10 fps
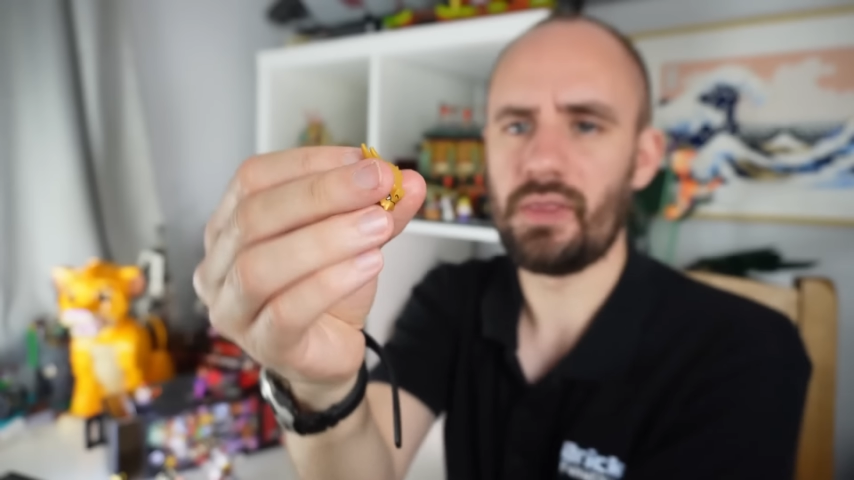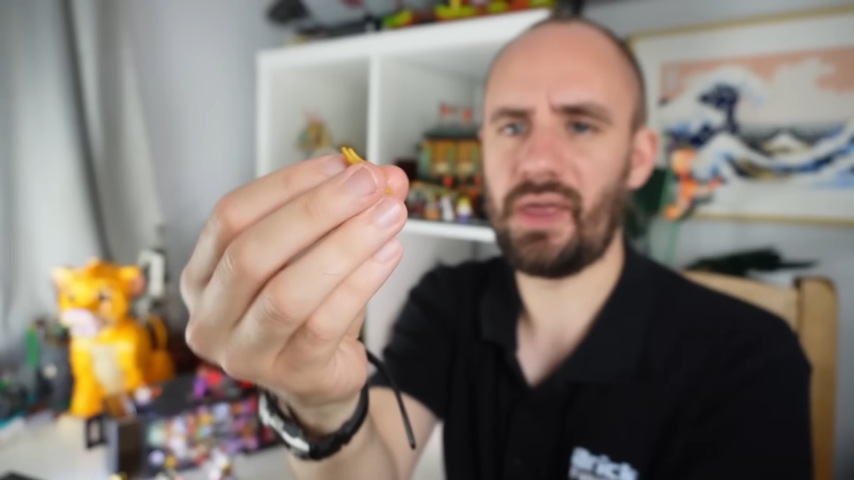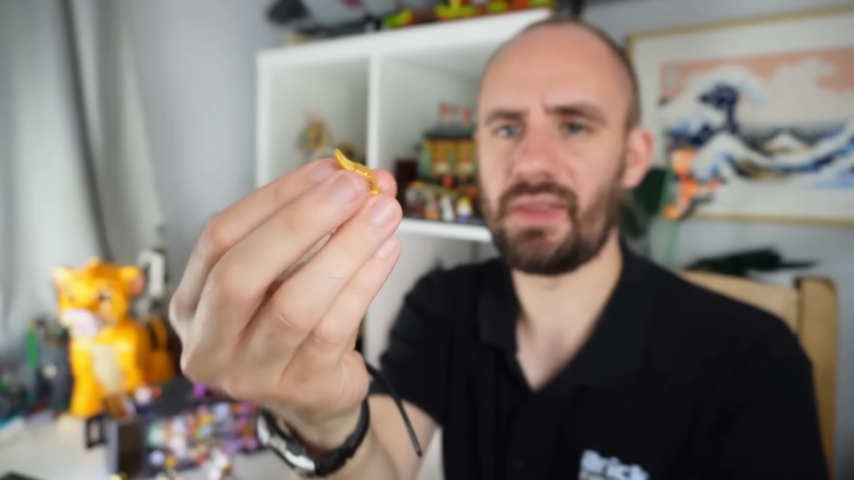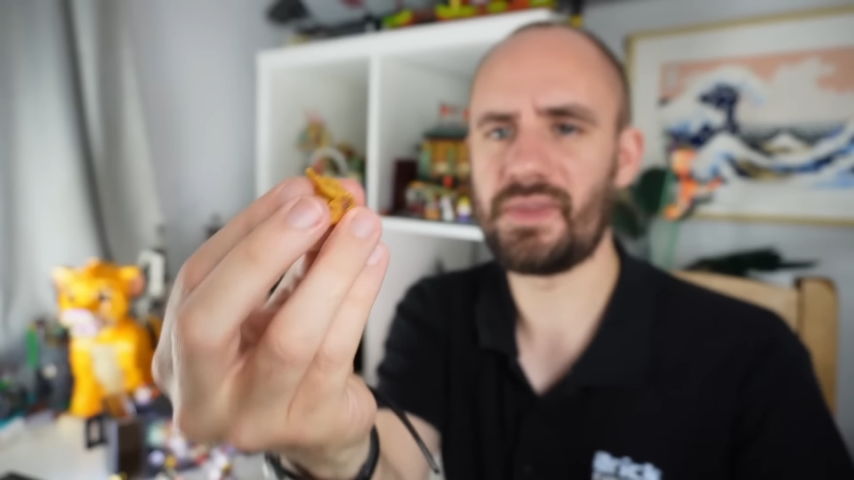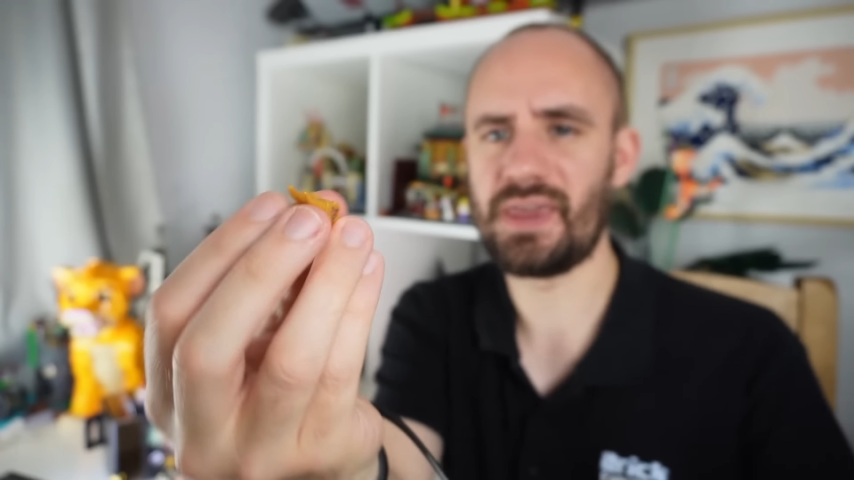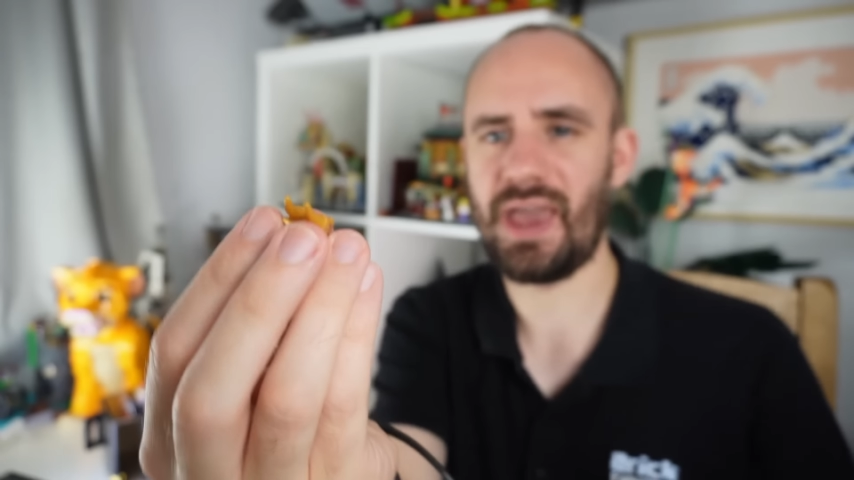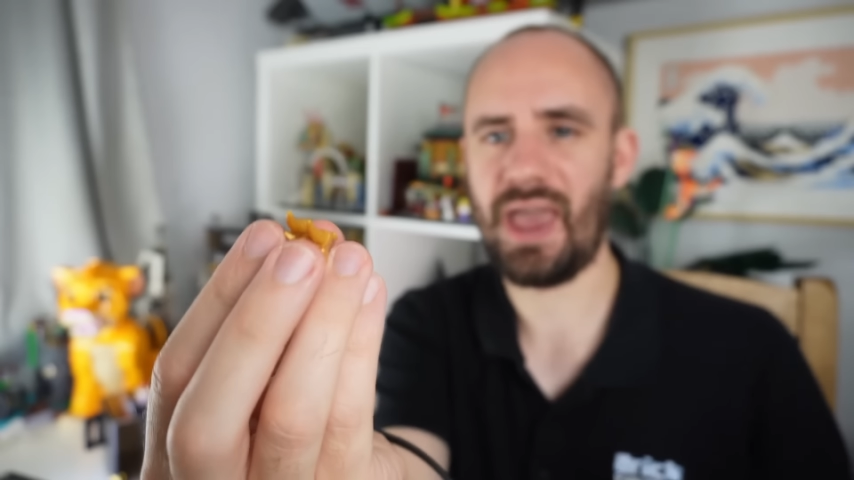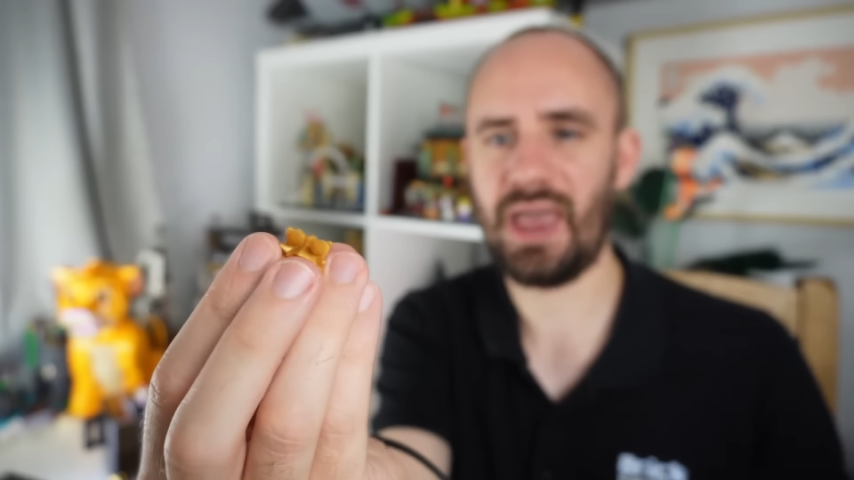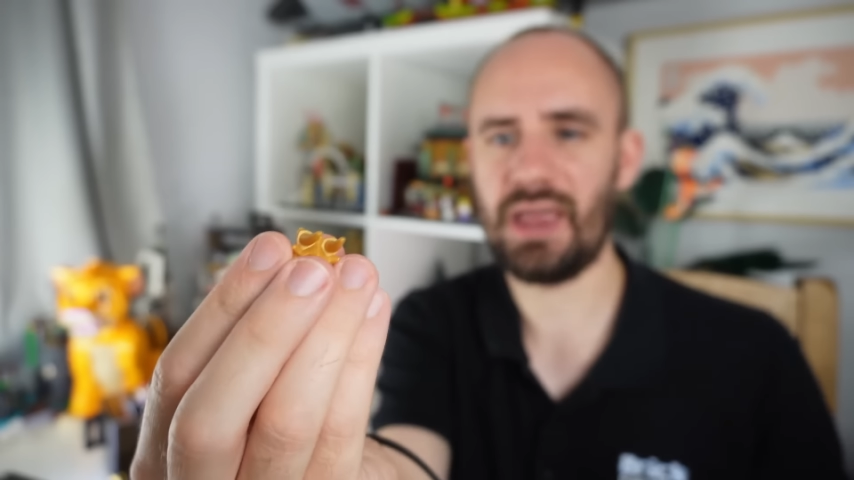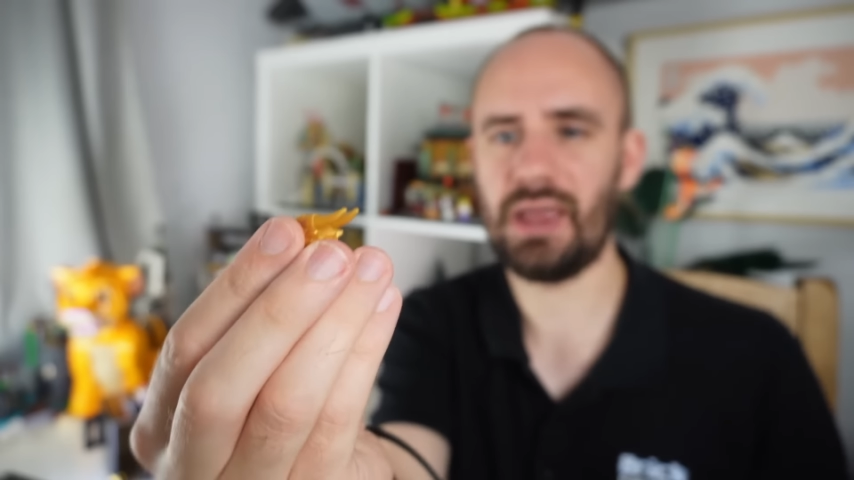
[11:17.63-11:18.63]
that the
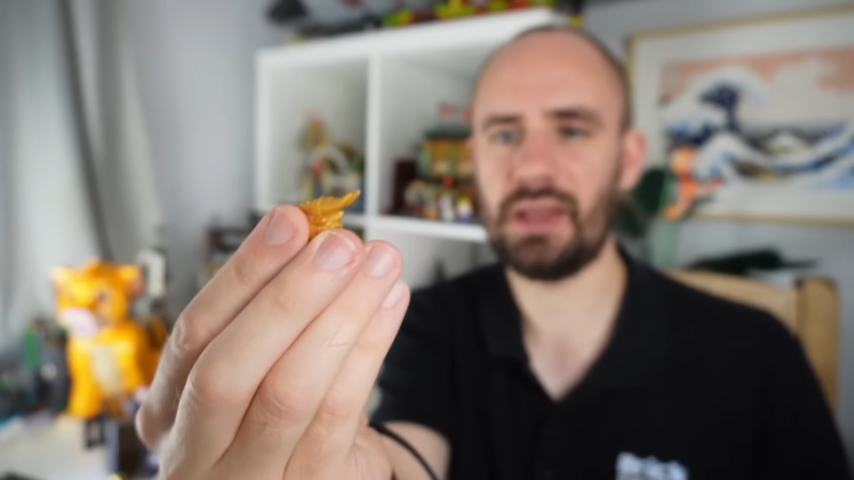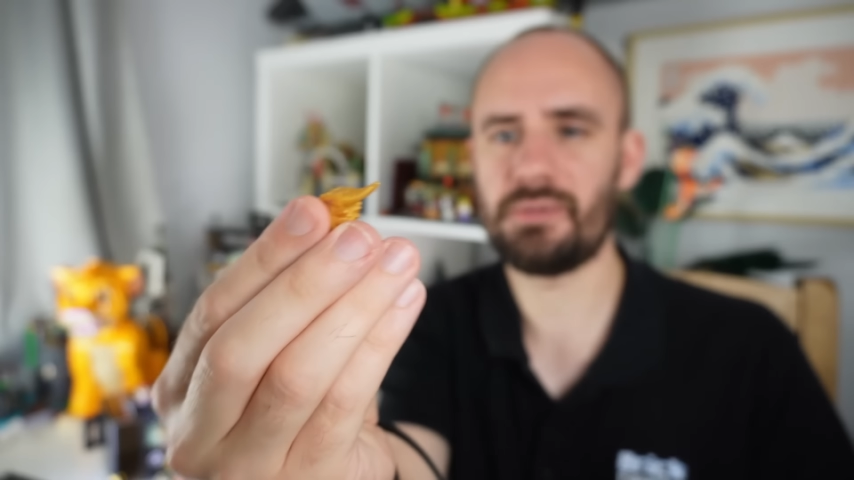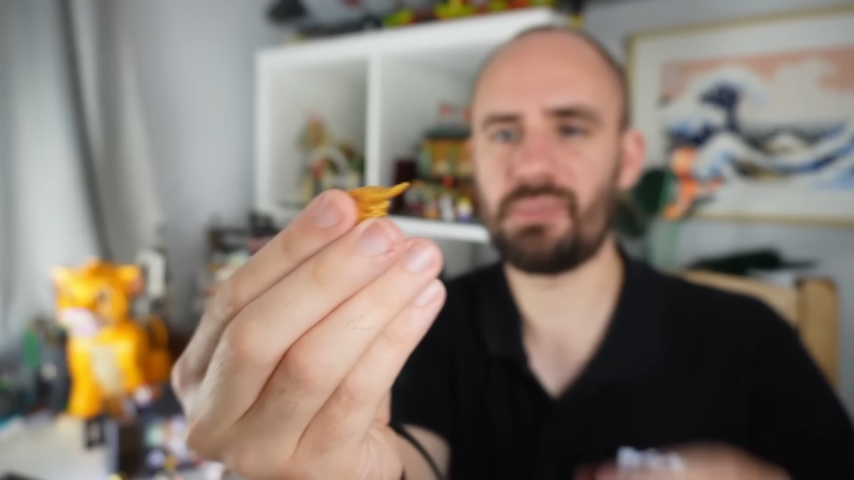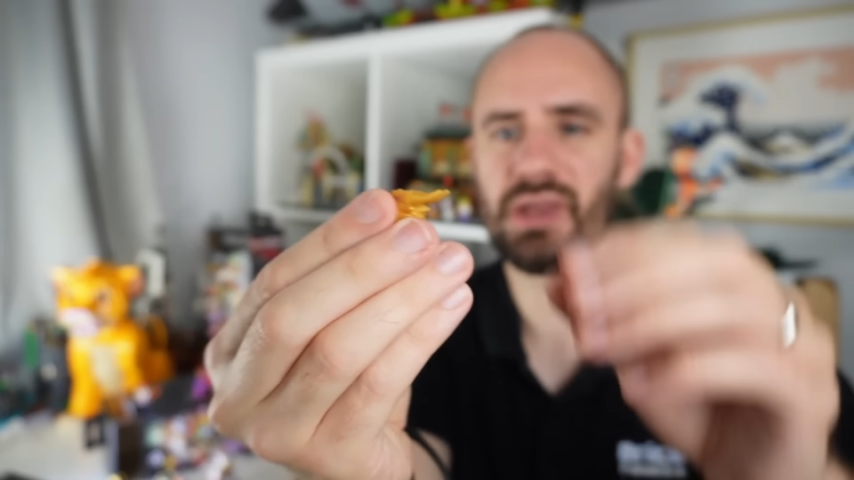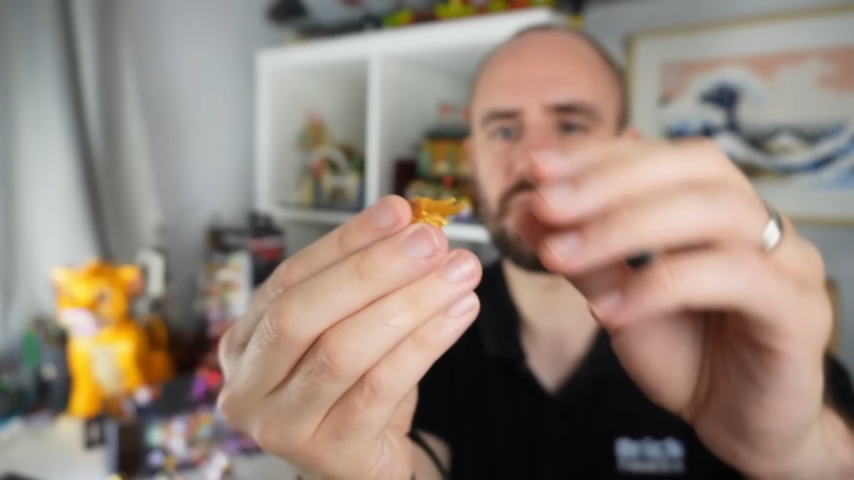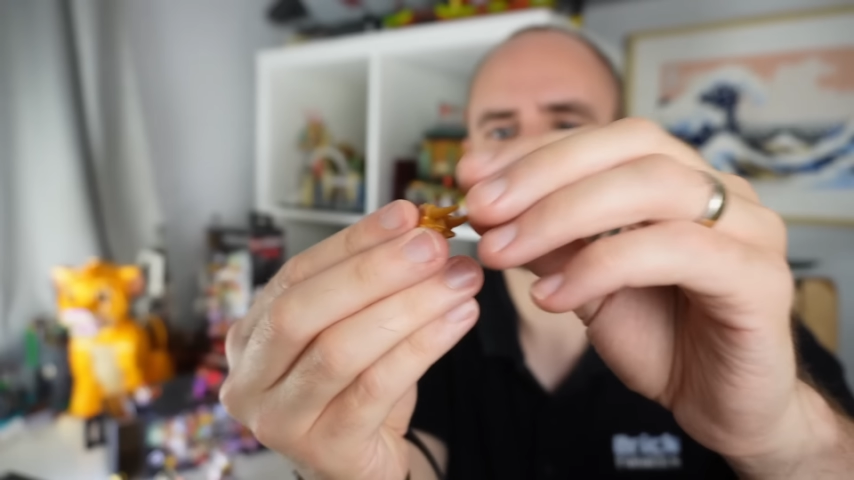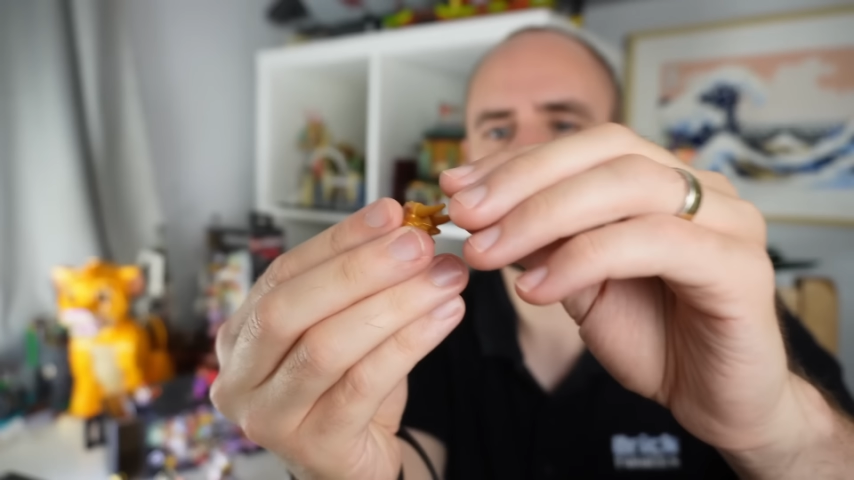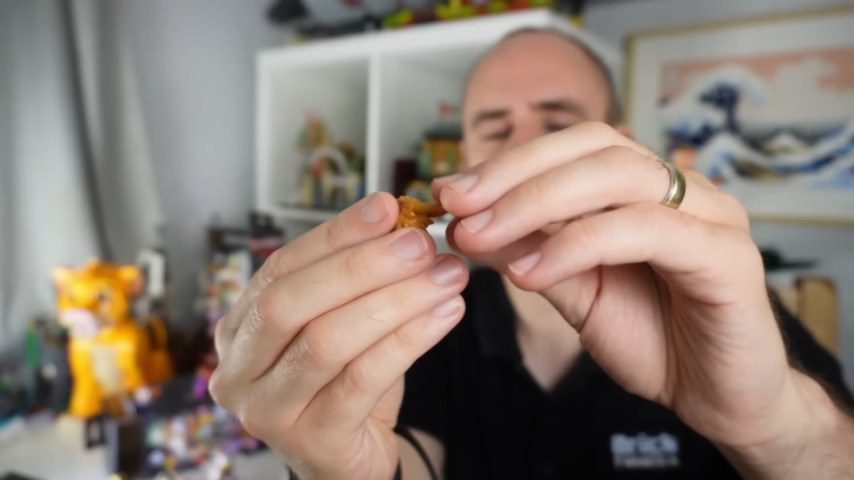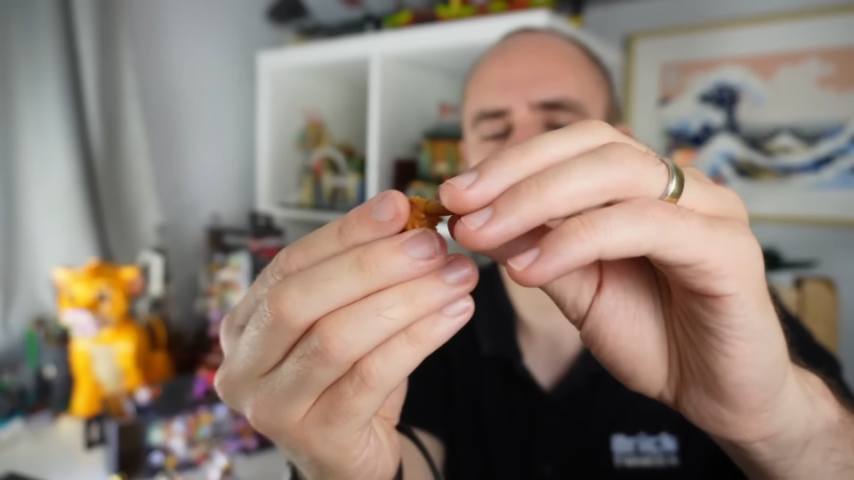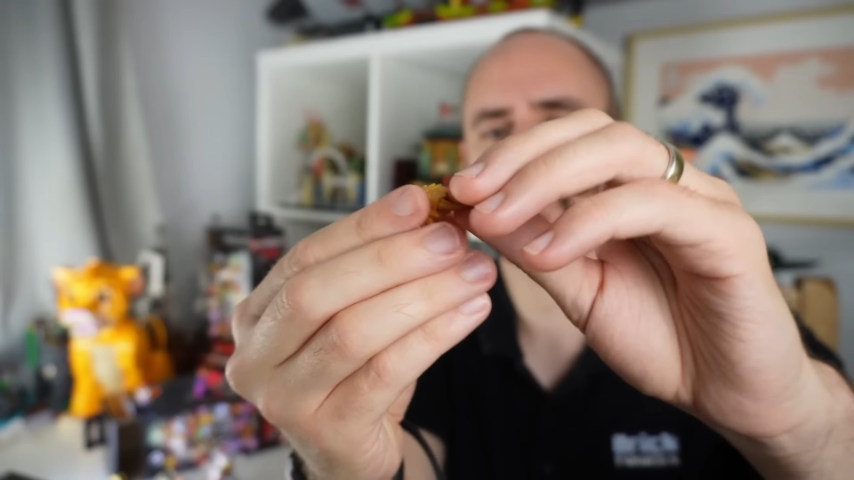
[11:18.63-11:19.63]
head piece, we've had